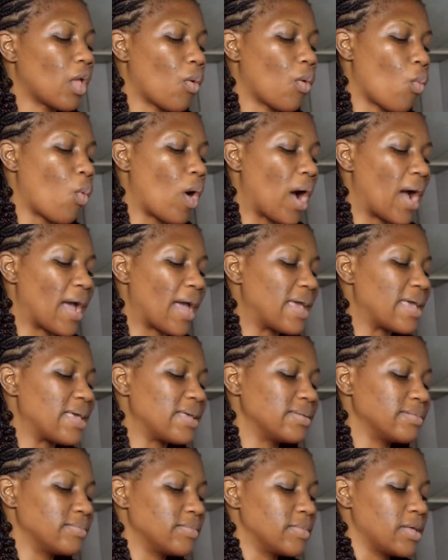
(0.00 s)

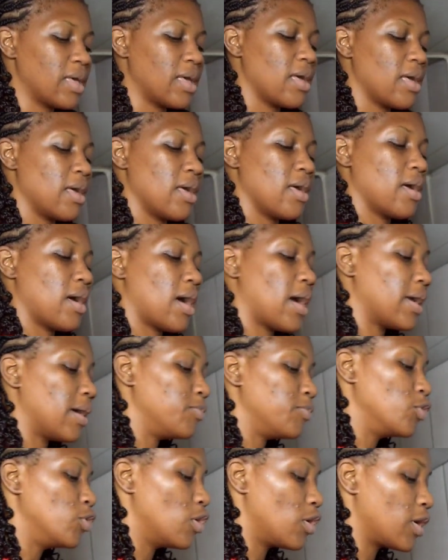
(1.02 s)
why I
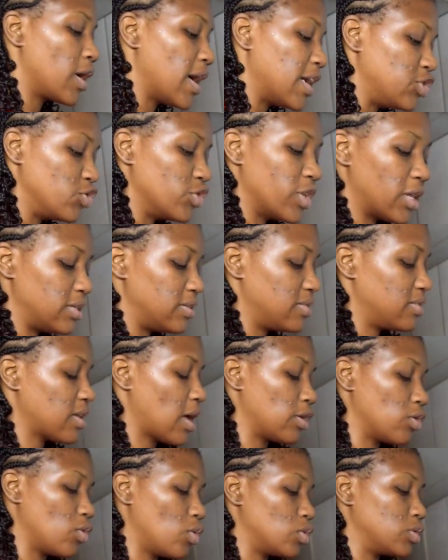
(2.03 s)
am no longer a journalist
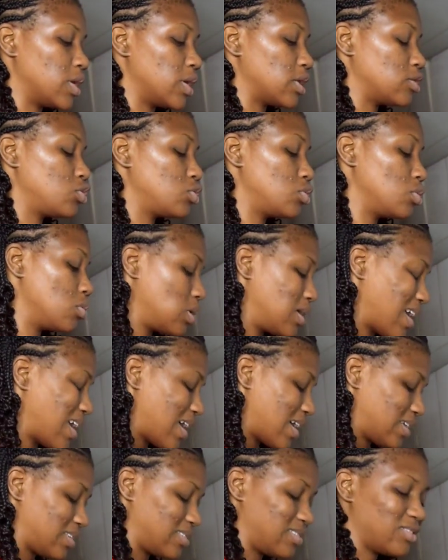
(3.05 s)
and all that. So
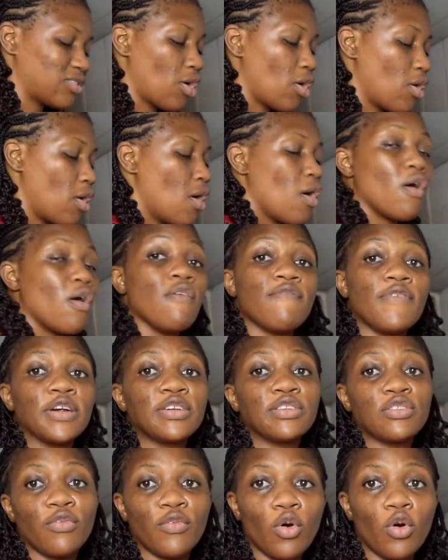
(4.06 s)
guys,
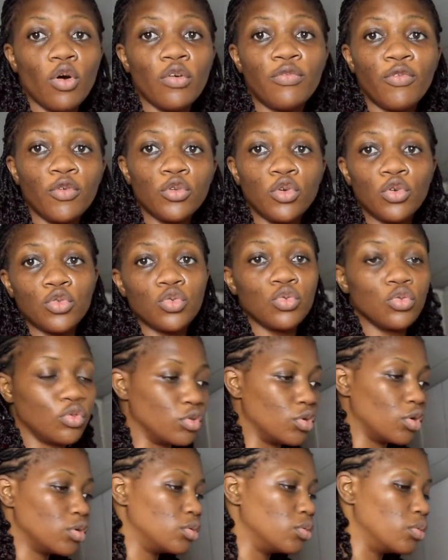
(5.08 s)
first of all, for those who do
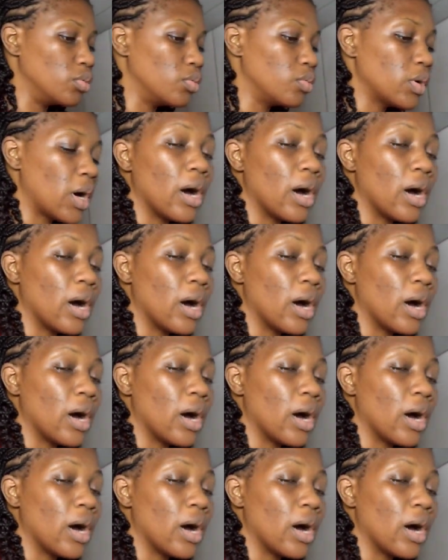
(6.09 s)
not know,